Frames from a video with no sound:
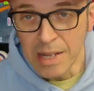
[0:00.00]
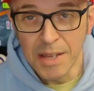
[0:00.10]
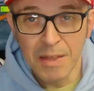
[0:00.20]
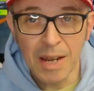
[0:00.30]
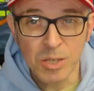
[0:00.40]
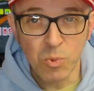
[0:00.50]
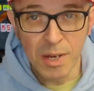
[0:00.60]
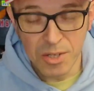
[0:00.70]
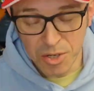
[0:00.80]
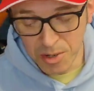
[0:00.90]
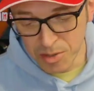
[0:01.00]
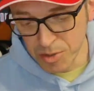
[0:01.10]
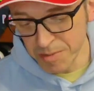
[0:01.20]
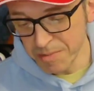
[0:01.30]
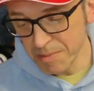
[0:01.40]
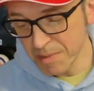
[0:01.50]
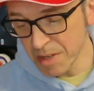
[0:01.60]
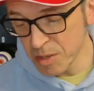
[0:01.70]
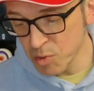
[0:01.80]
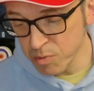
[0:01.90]
Then the last Wii title
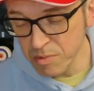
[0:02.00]
is,